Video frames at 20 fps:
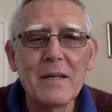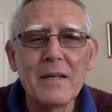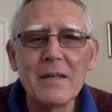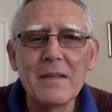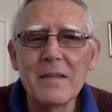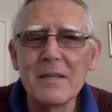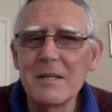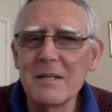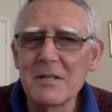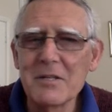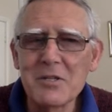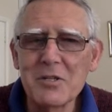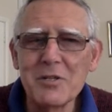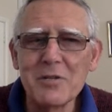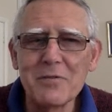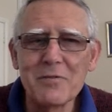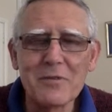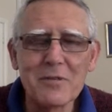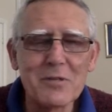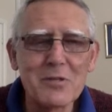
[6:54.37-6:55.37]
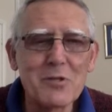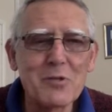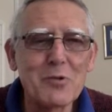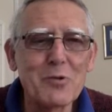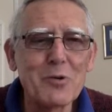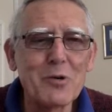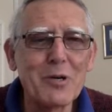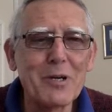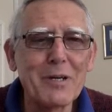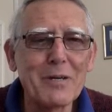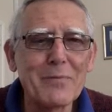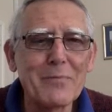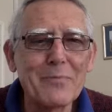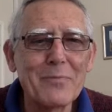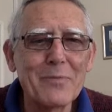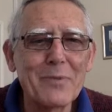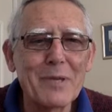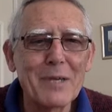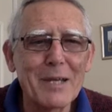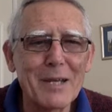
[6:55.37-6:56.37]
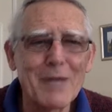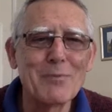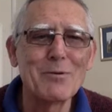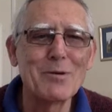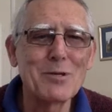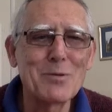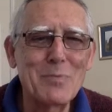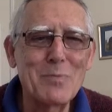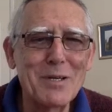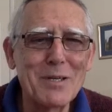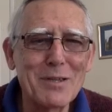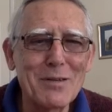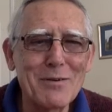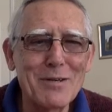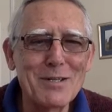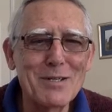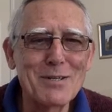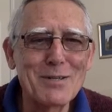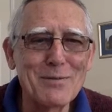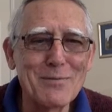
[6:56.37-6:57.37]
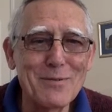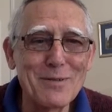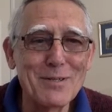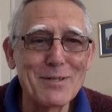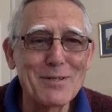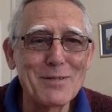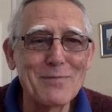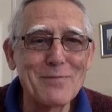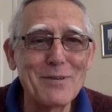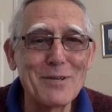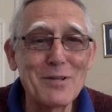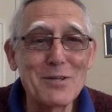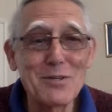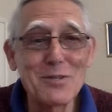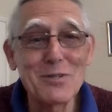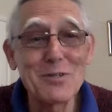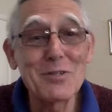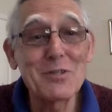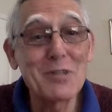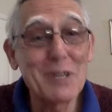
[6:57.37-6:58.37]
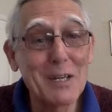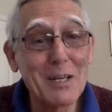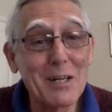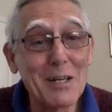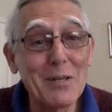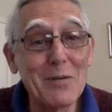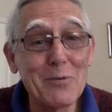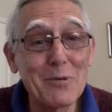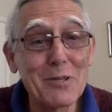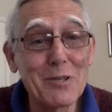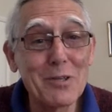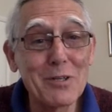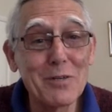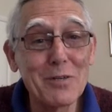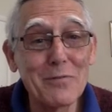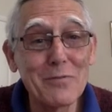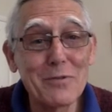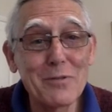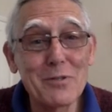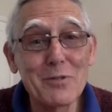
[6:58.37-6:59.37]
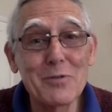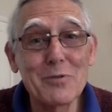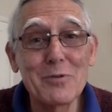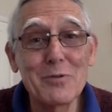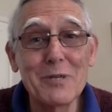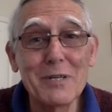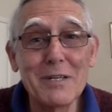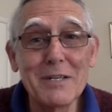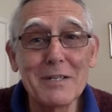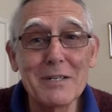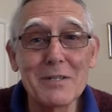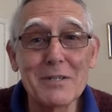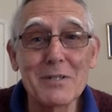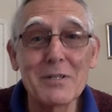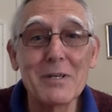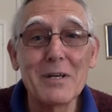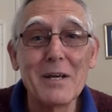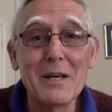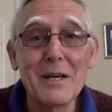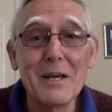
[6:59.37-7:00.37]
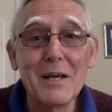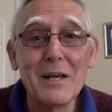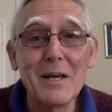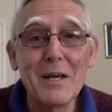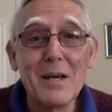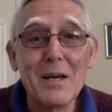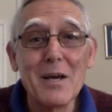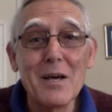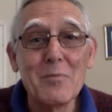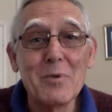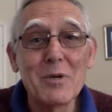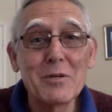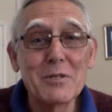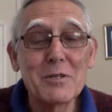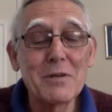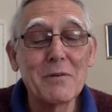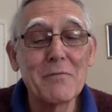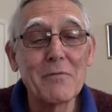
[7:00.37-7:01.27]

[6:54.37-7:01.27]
then it's a different story. And I want to spend the rest of this devotion just telling you what the different story is. Because if